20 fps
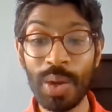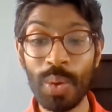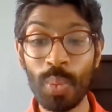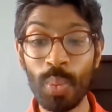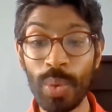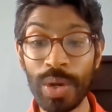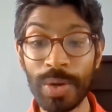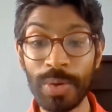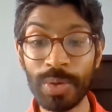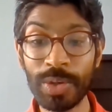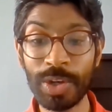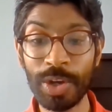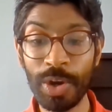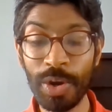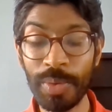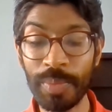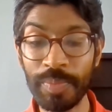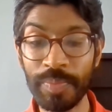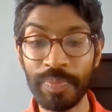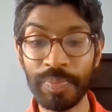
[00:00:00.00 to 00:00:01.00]
will
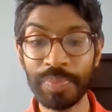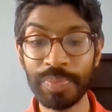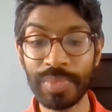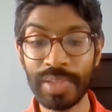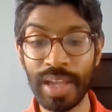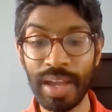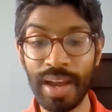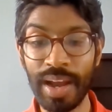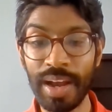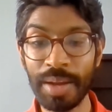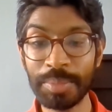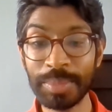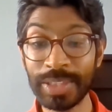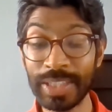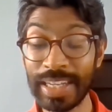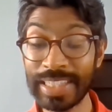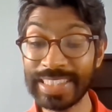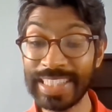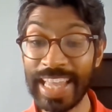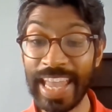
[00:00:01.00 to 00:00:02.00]
come.
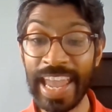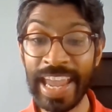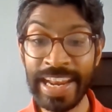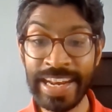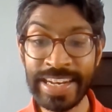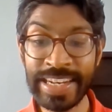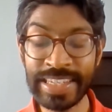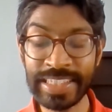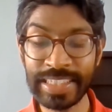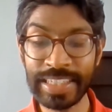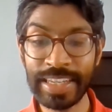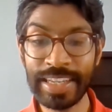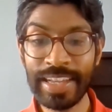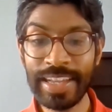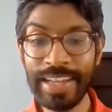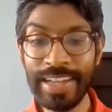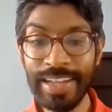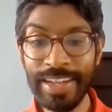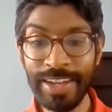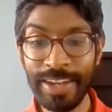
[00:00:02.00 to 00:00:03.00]
So that's the end
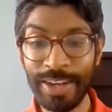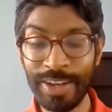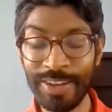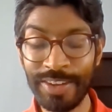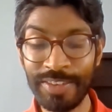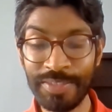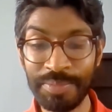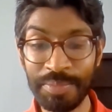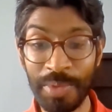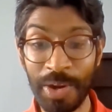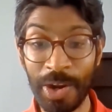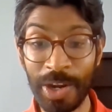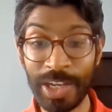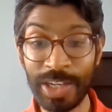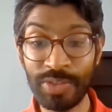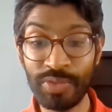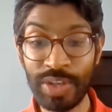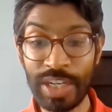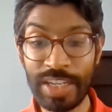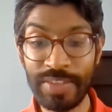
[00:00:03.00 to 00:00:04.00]
of
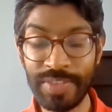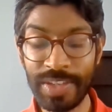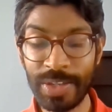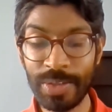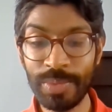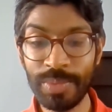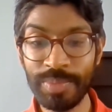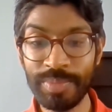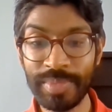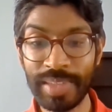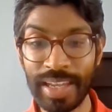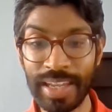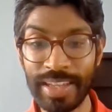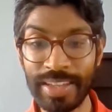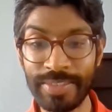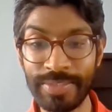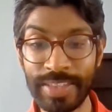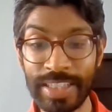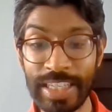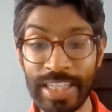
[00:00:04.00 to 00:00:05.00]
my review
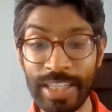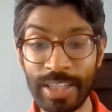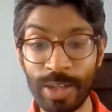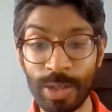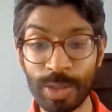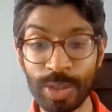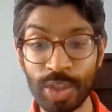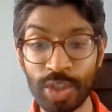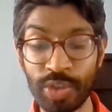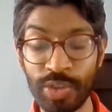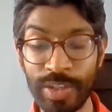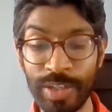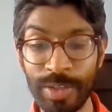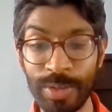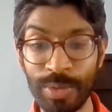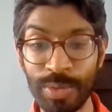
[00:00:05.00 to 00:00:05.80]
the Austrian